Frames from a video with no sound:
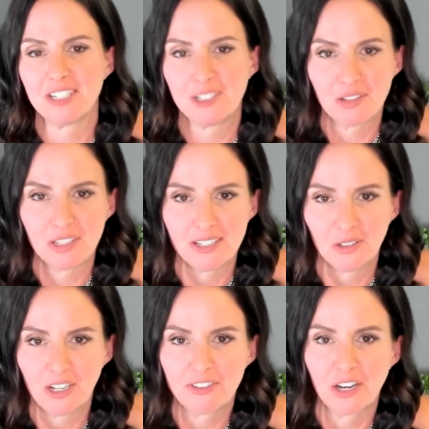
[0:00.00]
things you think you
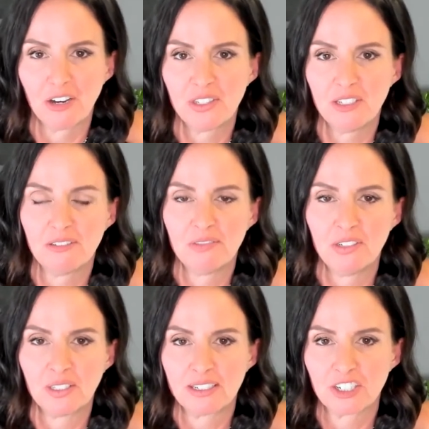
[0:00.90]
left out that
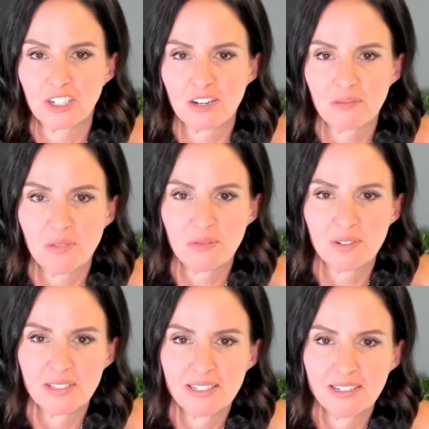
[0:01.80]
you'd like to share with people?